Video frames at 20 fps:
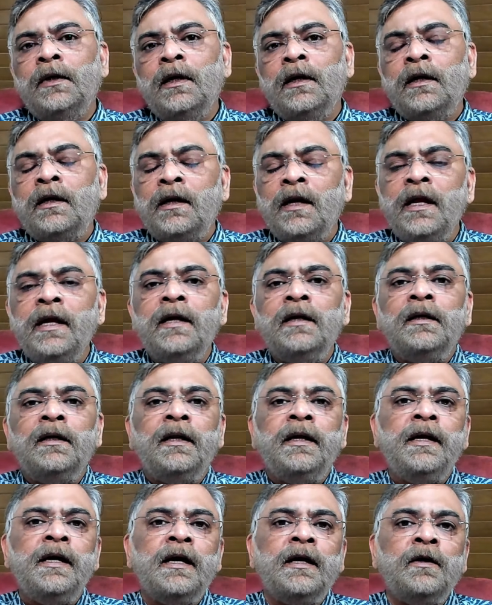
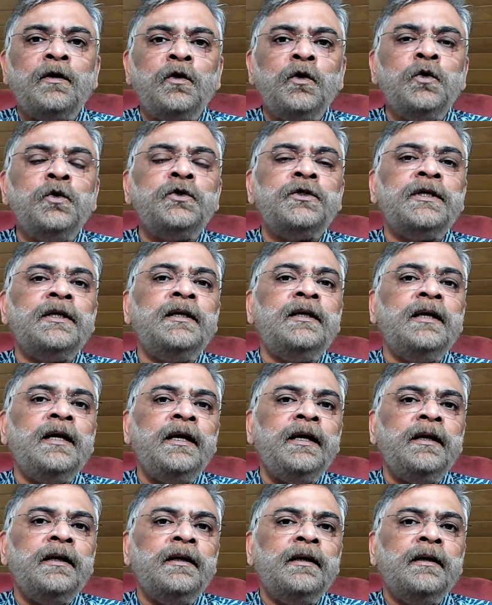Clearly and
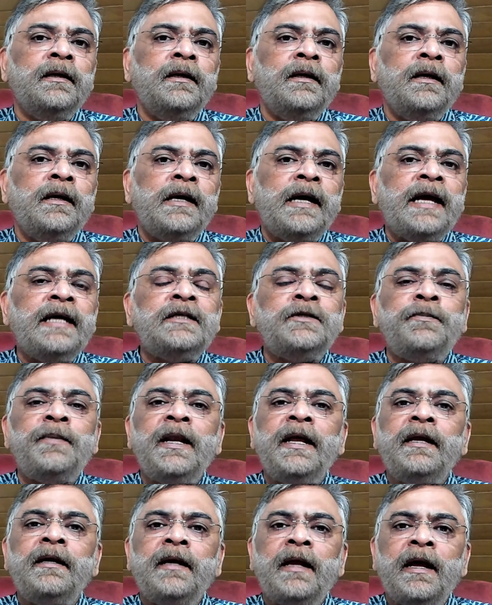lucidly
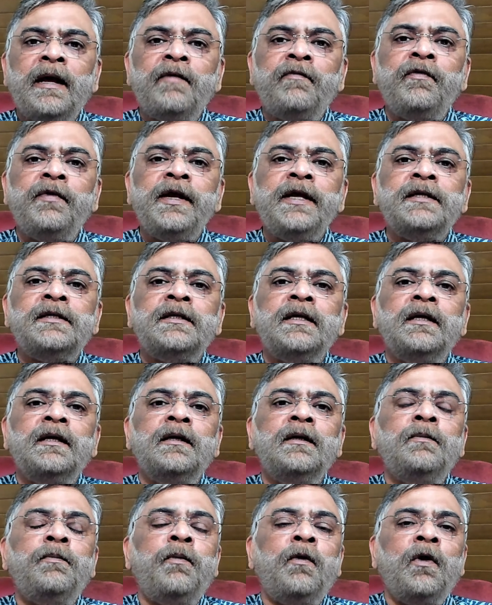explain every
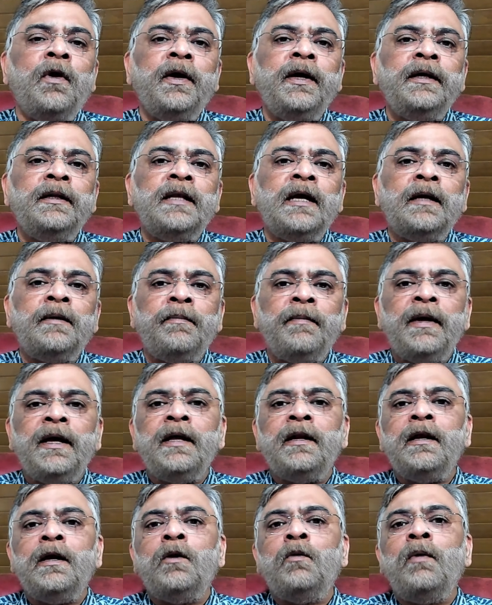single point that may
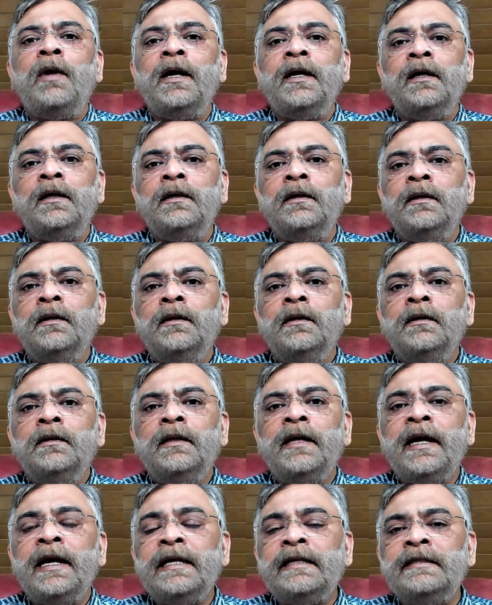require
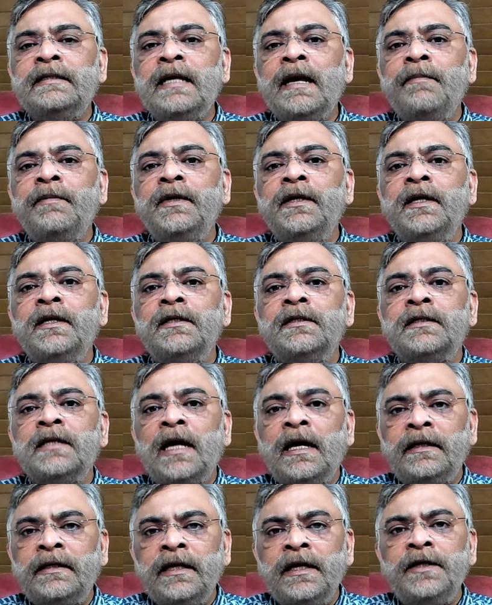the examiner's
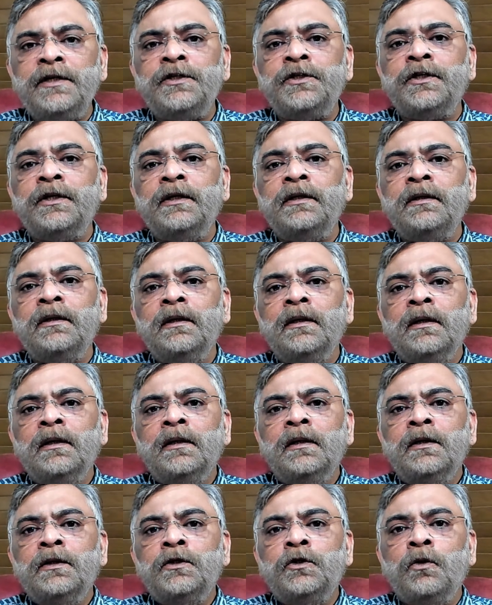attention
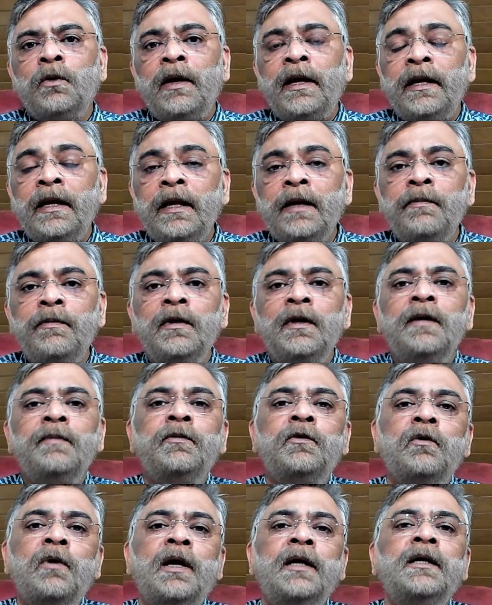to enable him
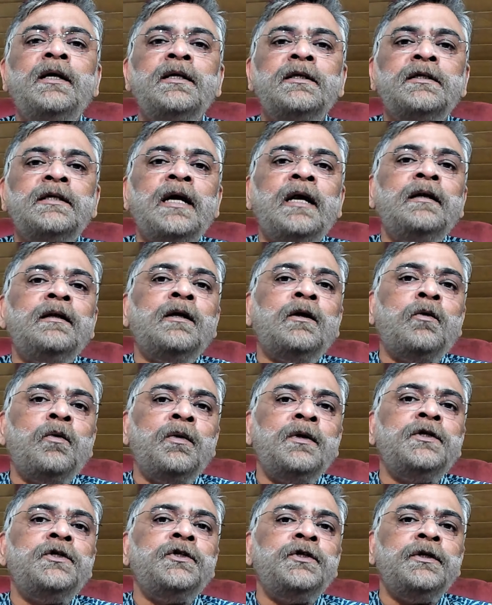to understand the
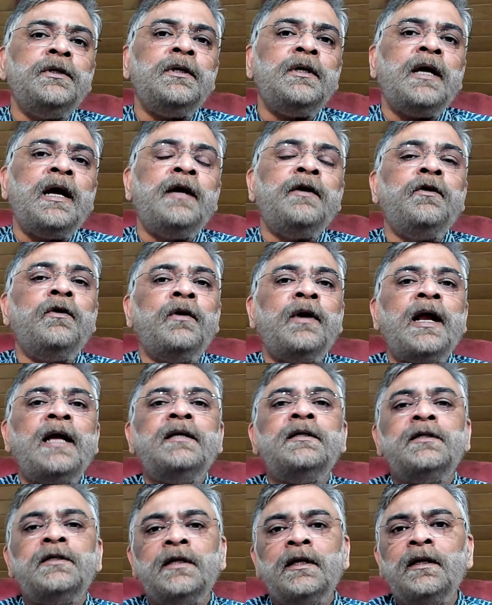question and your
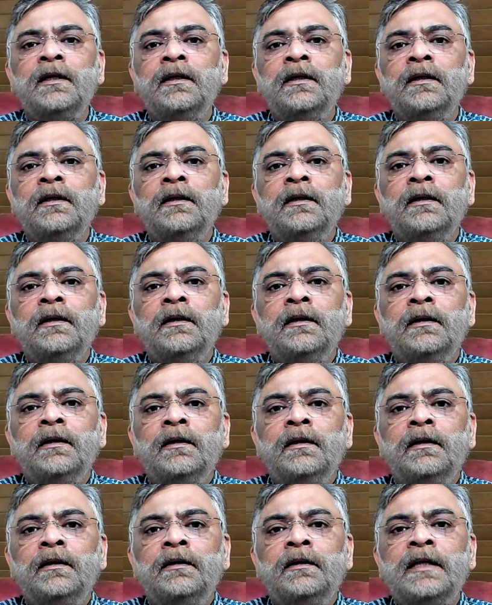answer
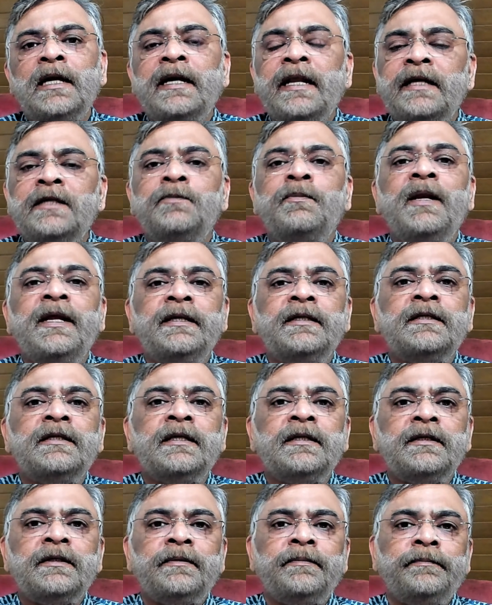that explains
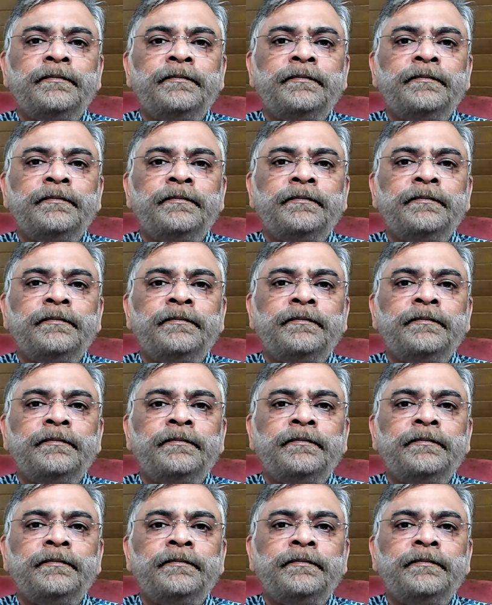it.